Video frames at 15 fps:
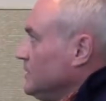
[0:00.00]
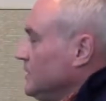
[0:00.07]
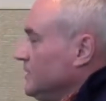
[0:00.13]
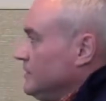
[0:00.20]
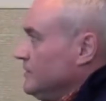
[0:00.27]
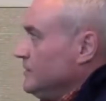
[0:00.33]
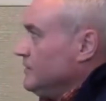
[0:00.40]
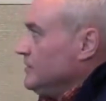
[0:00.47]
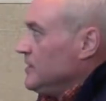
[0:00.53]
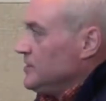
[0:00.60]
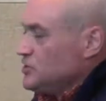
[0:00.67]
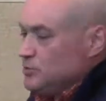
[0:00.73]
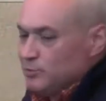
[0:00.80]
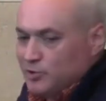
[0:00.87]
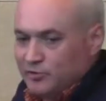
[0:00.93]
and then
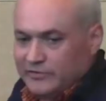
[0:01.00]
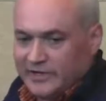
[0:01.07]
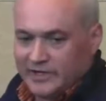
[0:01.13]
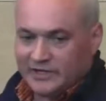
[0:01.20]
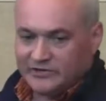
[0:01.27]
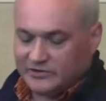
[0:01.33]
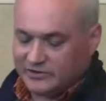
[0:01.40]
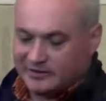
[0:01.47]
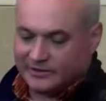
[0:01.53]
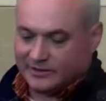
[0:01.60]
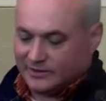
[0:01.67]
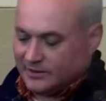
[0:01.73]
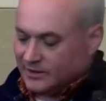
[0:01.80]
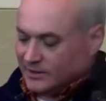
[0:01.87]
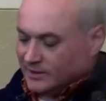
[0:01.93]
as you move east
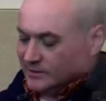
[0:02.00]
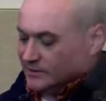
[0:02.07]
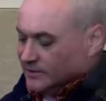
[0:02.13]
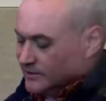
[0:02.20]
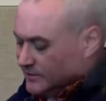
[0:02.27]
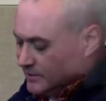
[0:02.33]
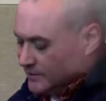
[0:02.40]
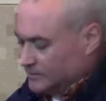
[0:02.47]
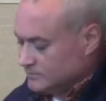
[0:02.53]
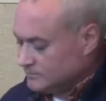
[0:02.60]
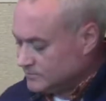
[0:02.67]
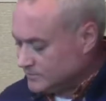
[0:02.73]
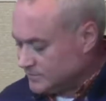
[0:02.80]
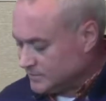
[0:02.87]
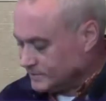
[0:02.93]
into
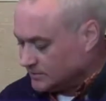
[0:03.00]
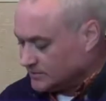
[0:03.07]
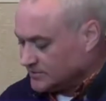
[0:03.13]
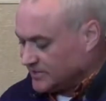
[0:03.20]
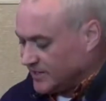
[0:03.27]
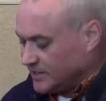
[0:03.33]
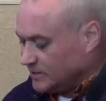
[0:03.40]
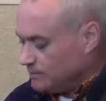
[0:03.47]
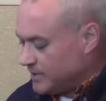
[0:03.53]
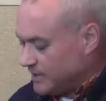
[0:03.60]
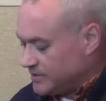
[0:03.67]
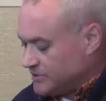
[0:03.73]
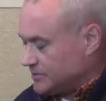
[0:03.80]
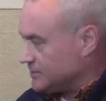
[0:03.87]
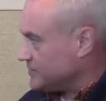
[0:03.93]
the sandy
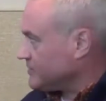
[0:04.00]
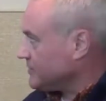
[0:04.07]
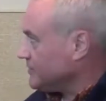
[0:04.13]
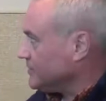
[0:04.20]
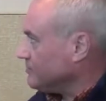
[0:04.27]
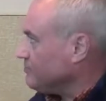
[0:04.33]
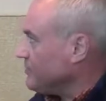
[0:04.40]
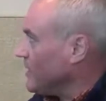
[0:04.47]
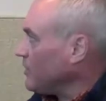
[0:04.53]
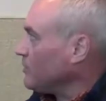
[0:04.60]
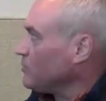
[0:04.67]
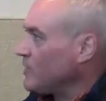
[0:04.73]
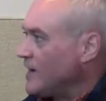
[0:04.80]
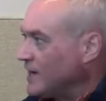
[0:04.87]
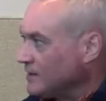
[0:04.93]
beaches,
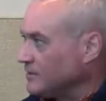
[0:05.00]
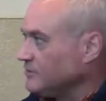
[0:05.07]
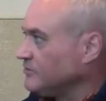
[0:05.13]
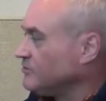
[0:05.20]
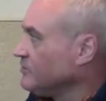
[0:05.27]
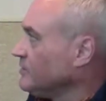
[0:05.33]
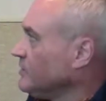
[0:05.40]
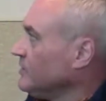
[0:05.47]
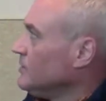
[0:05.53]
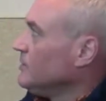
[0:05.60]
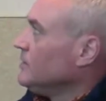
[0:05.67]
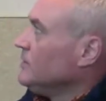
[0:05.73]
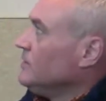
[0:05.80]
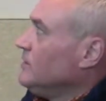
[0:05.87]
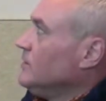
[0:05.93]
barrier islands,
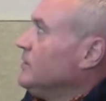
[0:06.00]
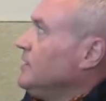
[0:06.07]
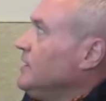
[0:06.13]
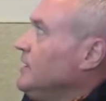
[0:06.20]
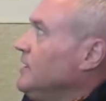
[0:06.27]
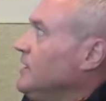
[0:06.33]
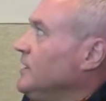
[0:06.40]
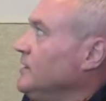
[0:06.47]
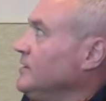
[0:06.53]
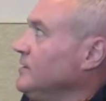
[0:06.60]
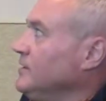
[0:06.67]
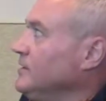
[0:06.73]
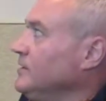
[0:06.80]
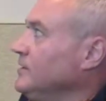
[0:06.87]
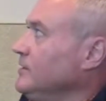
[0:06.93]

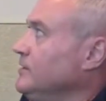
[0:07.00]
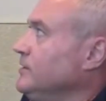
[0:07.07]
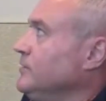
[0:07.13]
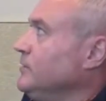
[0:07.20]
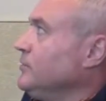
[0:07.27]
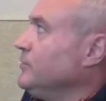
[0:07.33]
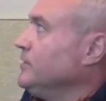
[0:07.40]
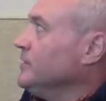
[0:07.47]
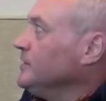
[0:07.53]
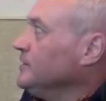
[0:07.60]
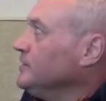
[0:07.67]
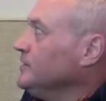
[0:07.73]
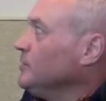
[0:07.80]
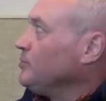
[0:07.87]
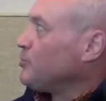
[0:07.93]
and
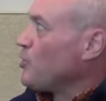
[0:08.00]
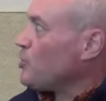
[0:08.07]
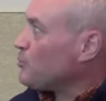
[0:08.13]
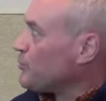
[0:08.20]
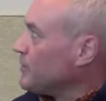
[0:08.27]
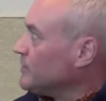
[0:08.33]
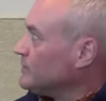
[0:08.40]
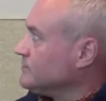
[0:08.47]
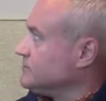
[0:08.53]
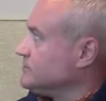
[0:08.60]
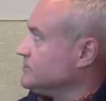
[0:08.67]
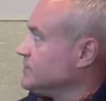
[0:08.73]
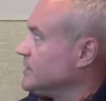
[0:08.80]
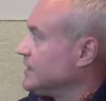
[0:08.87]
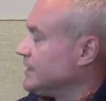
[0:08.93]
the appropriate
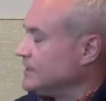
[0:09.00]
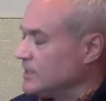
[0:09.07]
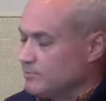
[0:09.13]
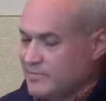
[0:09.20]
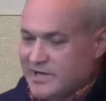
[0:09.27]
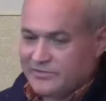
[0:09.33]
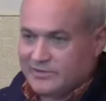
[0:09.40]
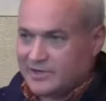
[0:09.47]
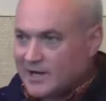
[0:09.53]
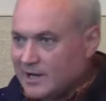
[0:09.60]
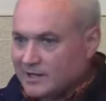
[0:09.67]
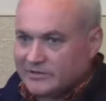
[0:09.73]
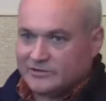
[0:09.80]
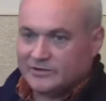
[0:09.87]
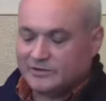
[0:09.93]
cleanup
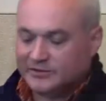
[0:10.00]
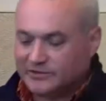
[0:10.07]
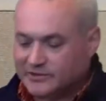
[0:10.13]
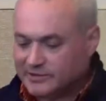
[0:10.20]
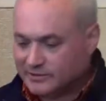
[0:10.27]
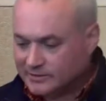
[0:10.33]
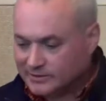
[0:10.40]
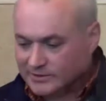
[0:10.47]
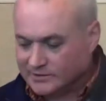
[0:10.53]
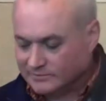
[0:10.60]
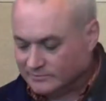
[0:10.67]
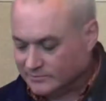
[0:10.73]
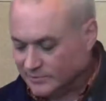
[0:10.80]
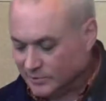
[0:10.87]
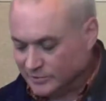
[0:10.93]
methodologies
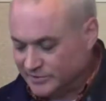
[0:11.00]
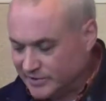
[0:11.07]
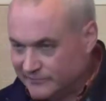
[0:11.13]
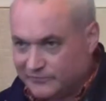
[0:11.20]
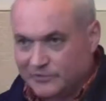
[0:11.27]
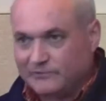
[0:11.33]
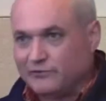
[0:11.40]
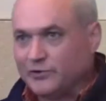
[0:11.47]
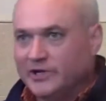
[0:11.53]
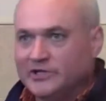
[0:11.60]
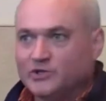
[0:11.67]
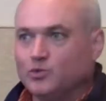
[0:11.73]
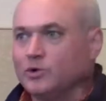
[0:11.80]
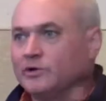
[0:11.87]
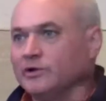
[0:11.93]
are different for
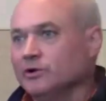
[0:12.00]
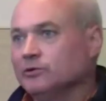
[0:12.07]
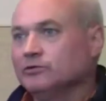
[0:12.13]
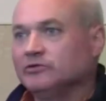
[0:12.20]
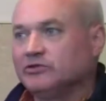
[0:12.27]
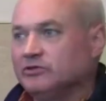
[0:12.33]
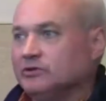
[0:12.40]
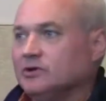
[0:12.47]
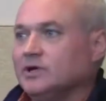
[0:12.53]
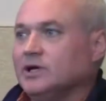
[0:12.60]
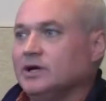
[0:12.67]
each one of those